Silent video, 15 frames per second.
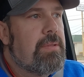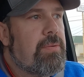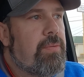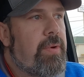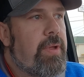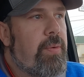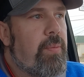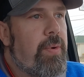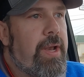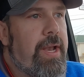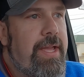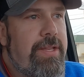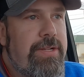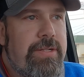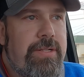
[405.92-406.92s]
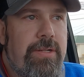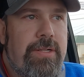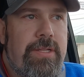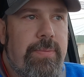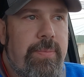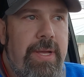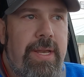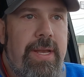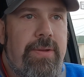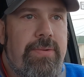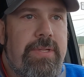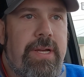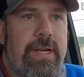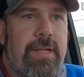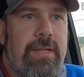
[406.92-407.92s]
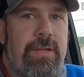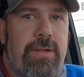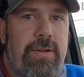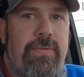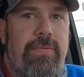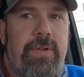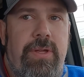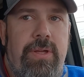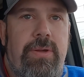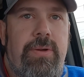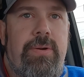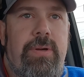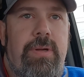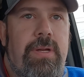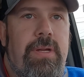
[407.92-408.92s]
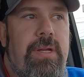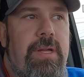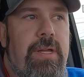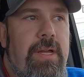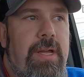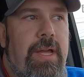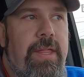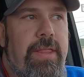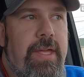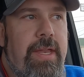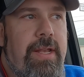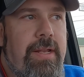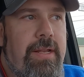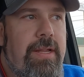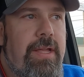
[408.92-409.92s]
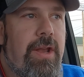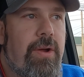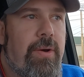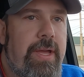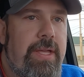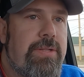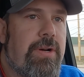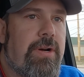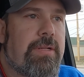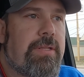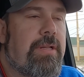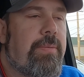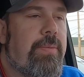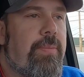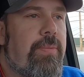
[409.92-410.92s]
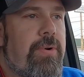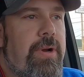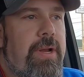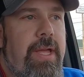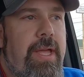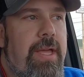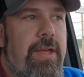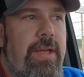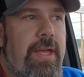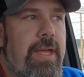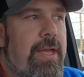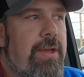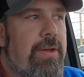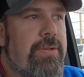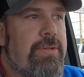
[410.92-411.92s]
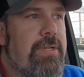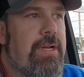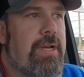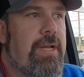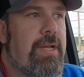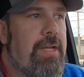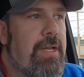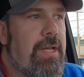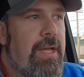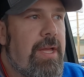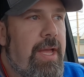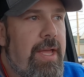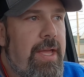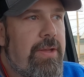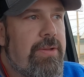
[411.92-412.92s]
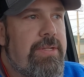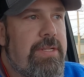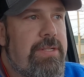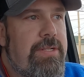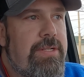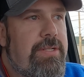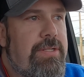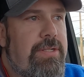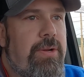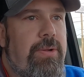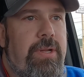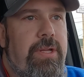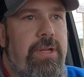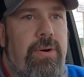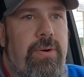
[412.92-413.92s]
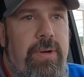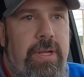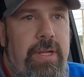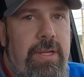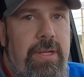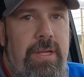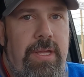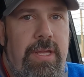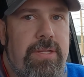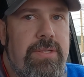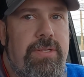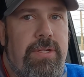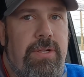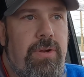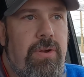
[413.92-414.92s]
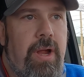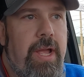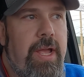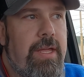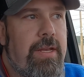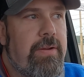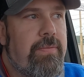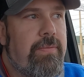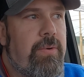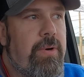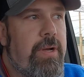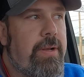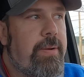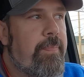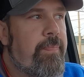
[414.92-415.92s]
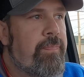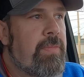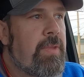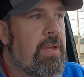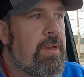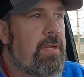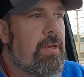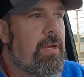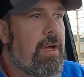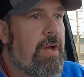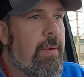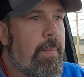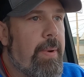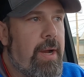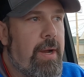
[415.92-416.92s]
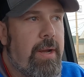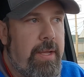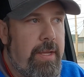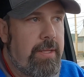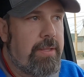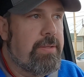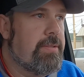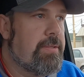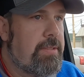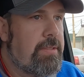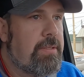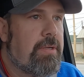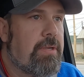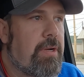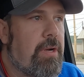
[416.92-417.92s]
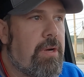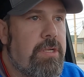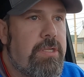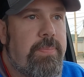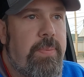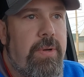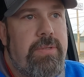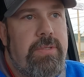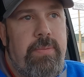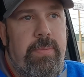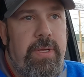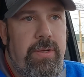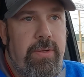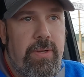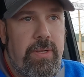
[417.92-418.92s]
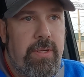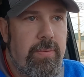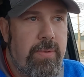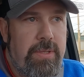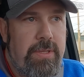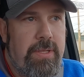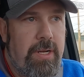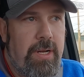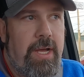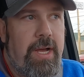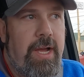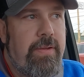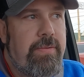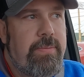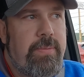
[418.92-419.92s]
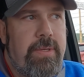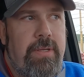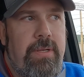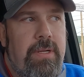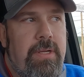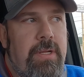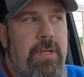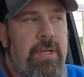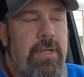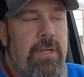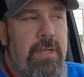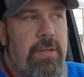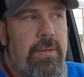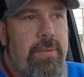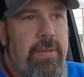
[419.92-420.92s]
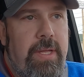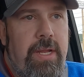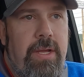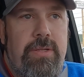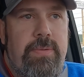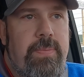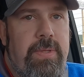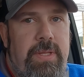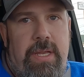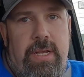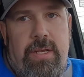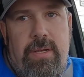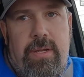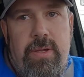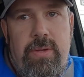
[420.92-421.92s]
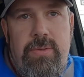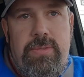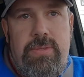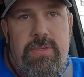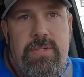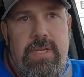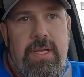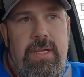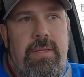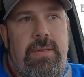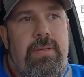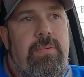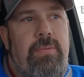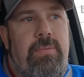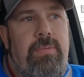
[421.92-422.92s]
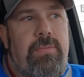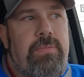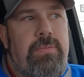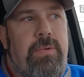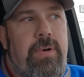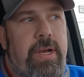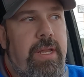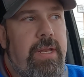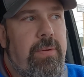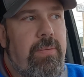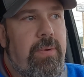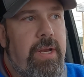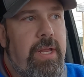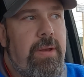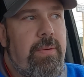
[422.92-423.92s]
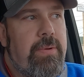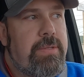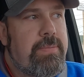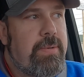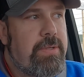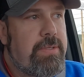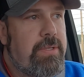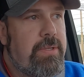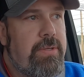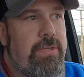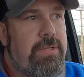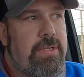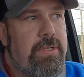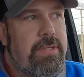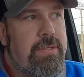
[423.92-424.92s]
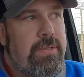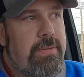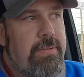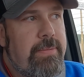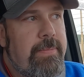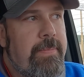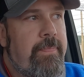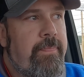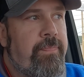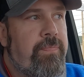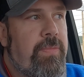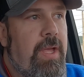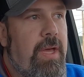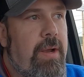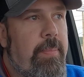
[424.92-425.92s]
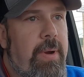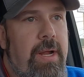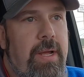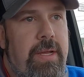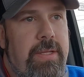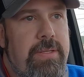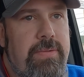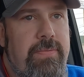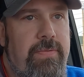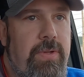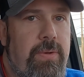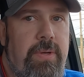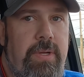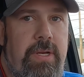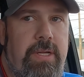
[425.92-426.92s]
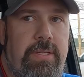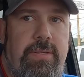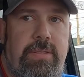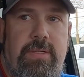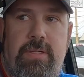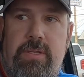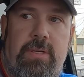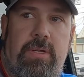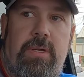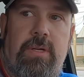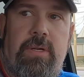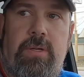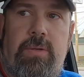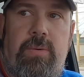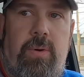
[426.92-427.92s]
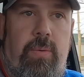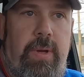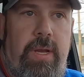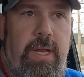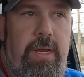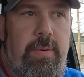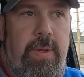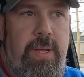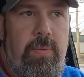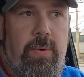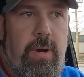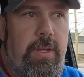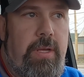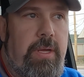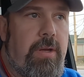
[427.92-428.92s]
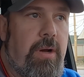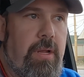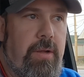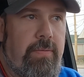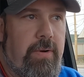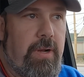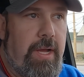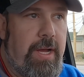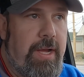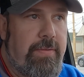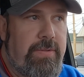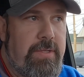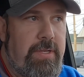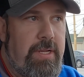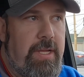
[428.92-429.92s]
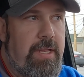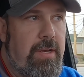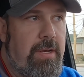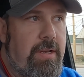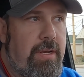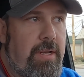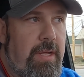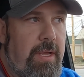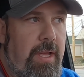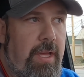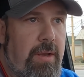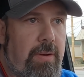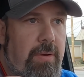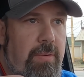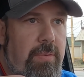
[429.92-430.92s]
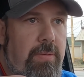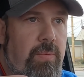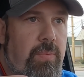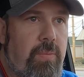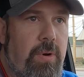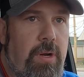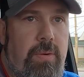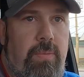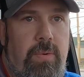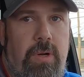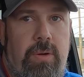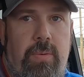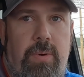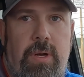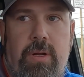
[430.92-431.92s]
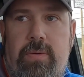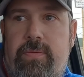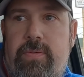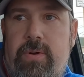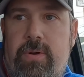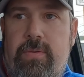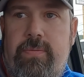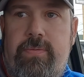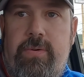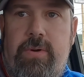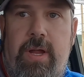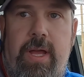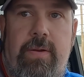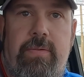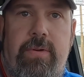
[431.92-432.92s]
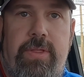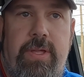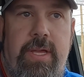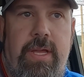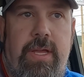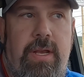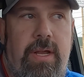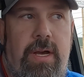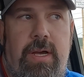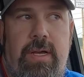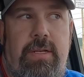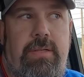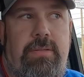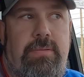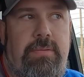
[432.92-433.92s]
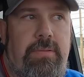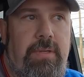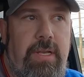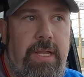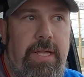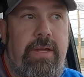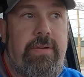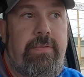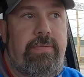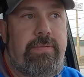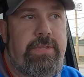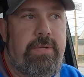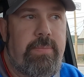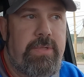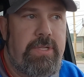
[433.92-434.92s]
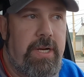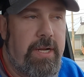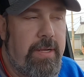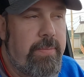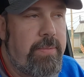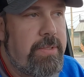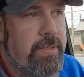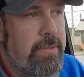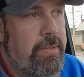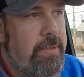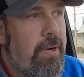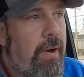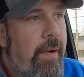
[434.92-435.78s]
when he just looked at me and he was like, good for you. And then, you know, he talked a little bit more, and he goes, that's just totally going against the grain of what Americans are supposed to be doing with their lives. But and then he goes, then who's to say what anyone's supposed to do? Is just that Americans view it as, well, we need to be working all of our lives and work for everything and not live sometimes. So